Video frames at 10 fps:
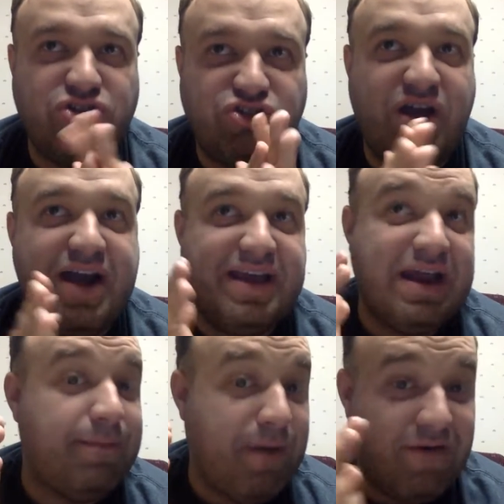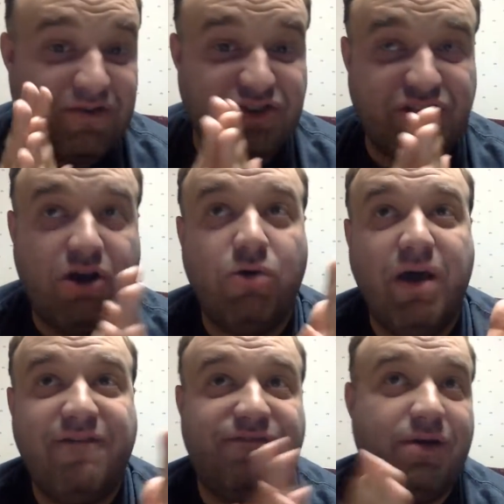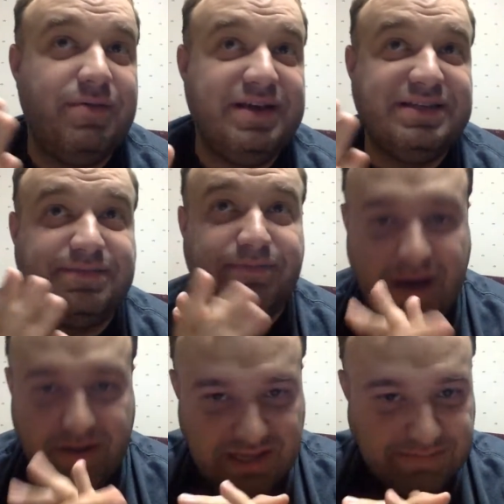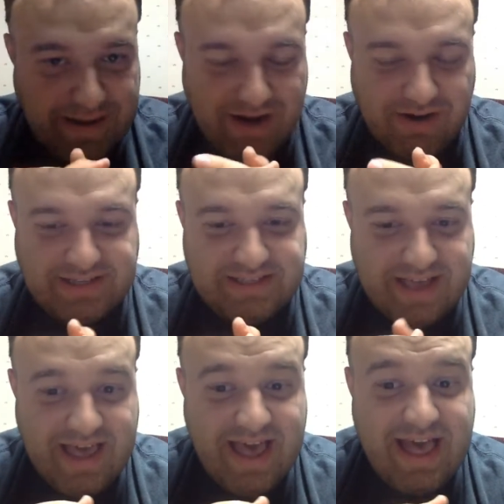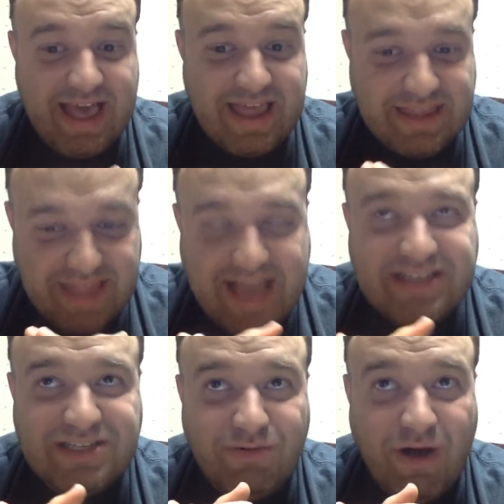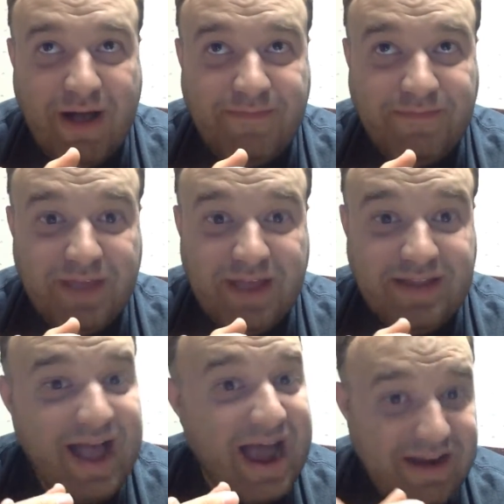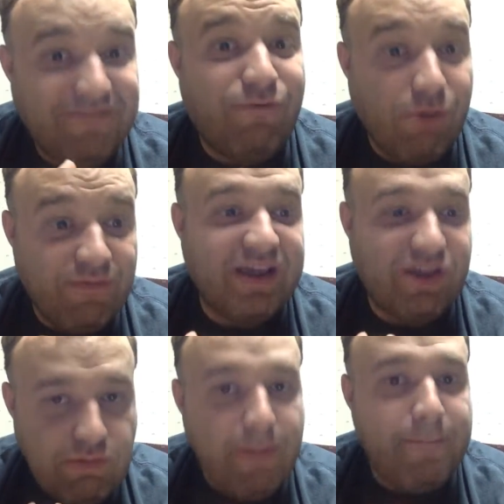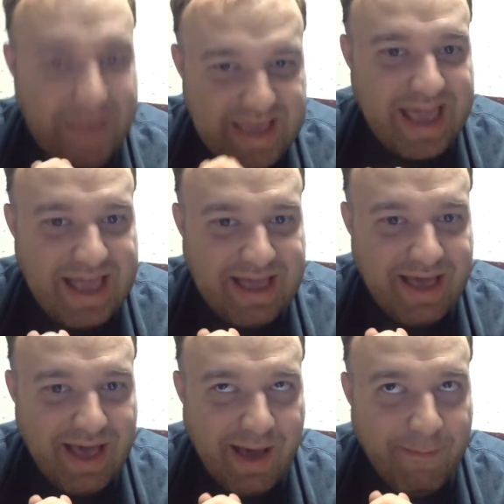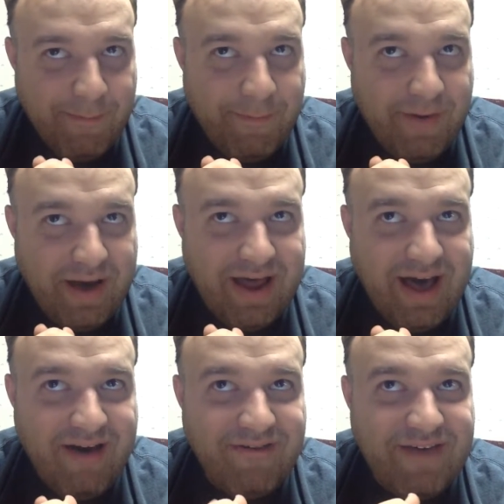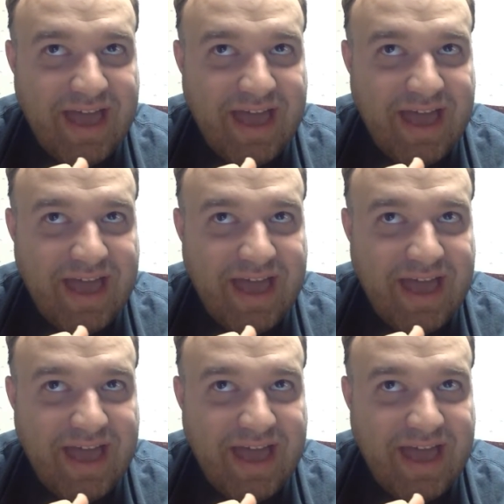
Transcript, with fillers: was trying to get a buffer zone away from his parents, in the next one, not in the form of a human being, but of